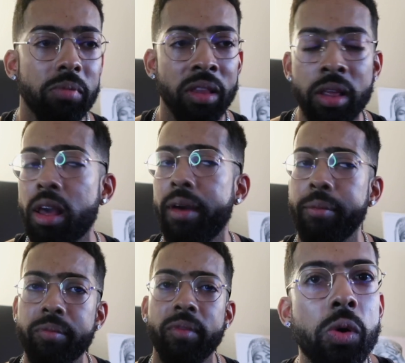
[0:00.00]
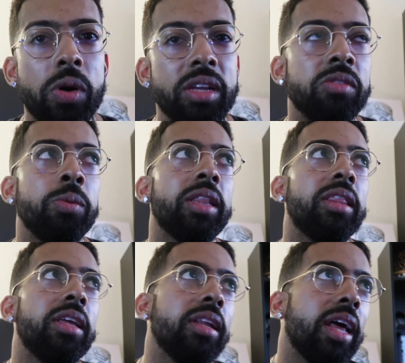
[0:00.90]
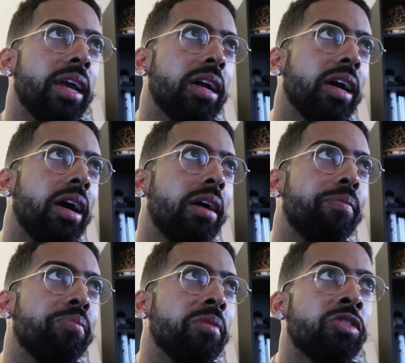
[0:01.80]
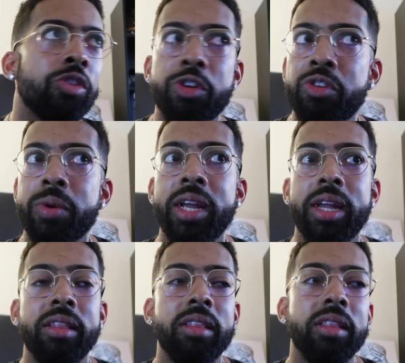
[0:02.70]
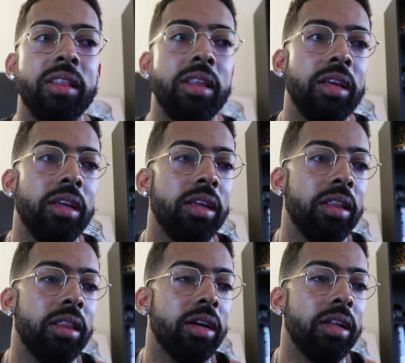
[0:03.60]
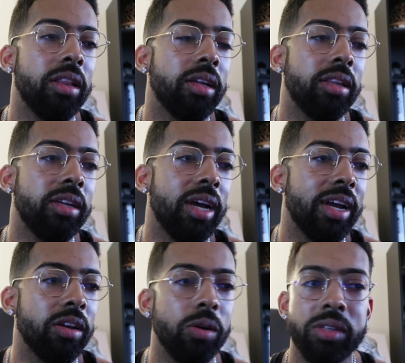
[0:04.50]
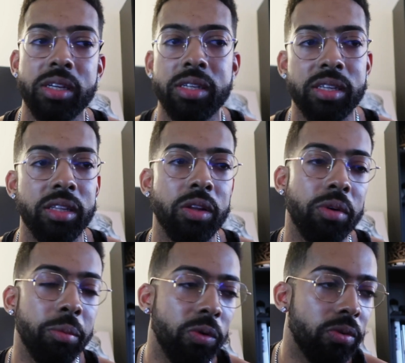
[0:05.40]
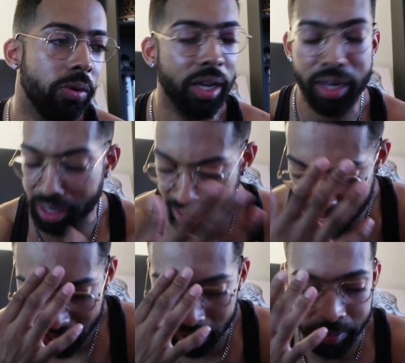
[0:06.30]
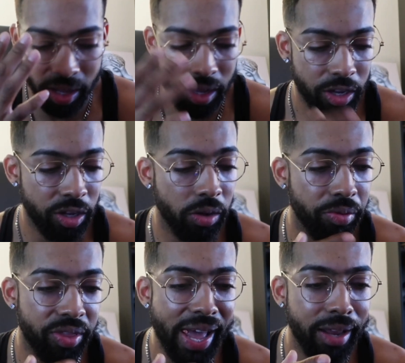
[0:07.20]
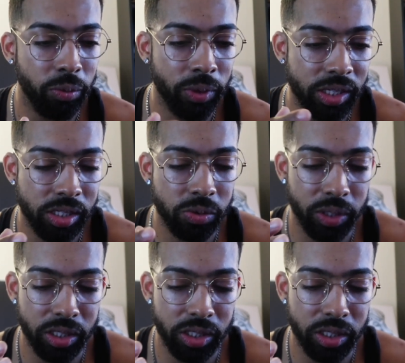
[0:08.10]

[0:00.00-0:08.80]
Yeah, of course, with the surgery and the diagnosis and the removal, yada yada yada, that was